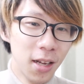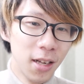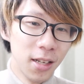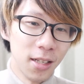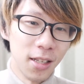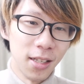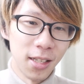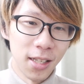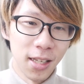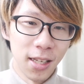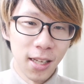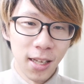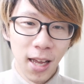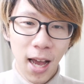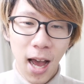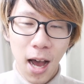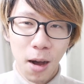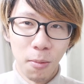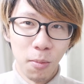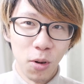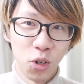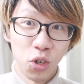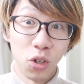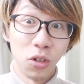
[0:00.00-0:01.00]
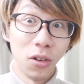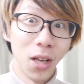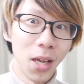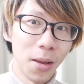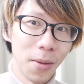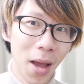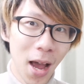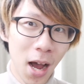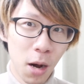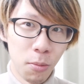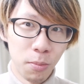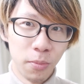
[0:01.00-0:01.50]
to see how much
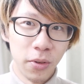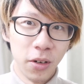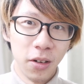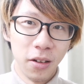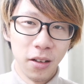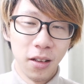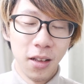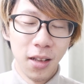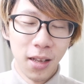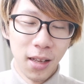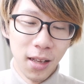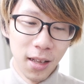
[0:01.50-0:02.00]
light output